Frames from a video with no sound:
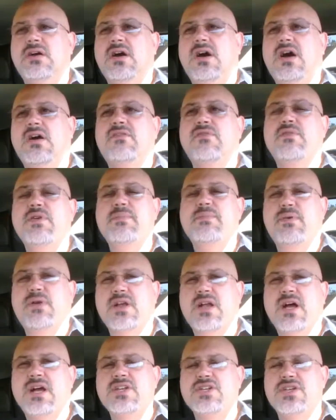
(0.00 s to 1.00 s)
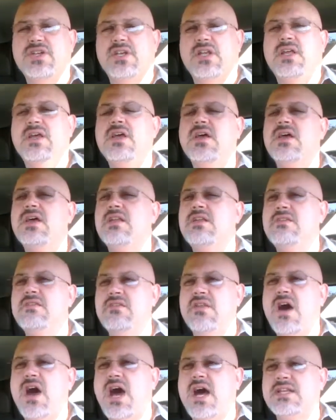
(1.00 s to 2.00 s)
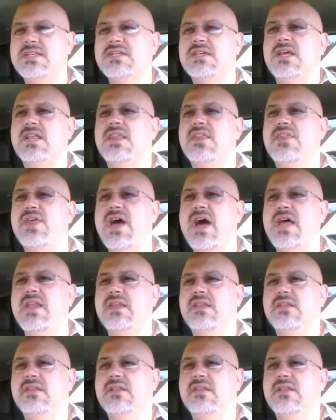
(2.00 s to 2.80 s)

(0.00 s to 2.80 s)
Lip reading: of repercussion, not that